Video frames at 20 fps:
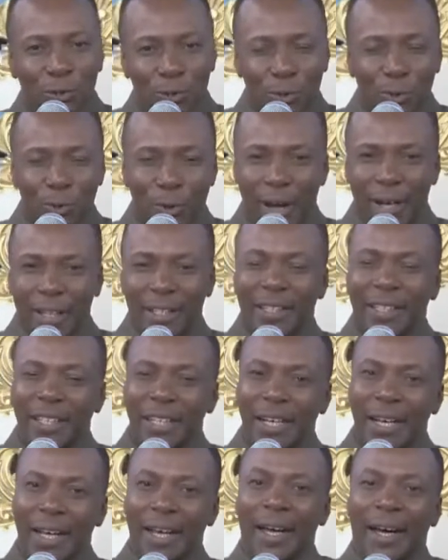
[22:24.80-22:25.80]

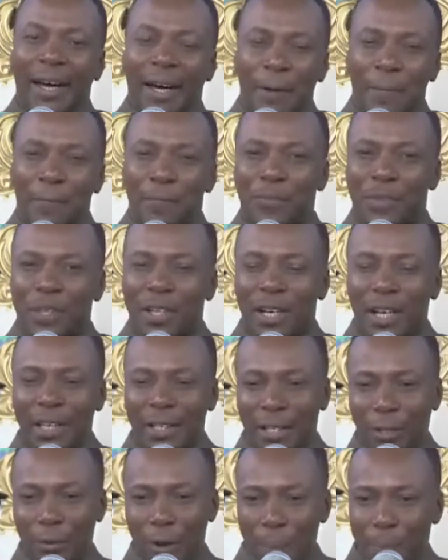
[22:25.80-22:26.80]
walinilea na
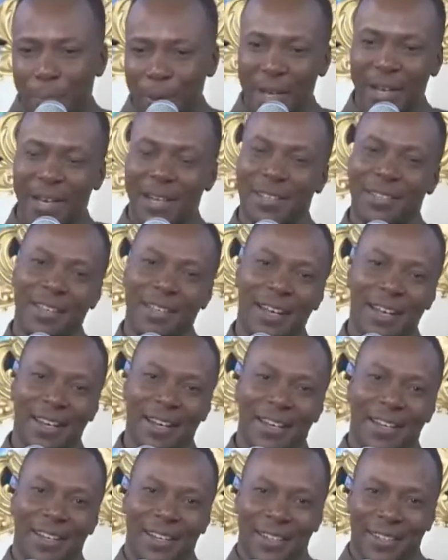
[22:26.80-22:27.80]
niliwapenda
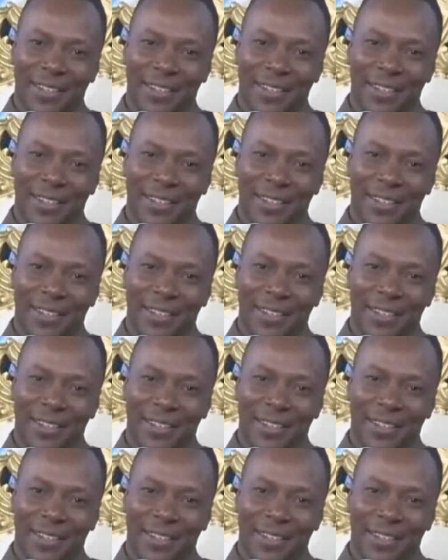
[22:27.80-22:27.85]
sana.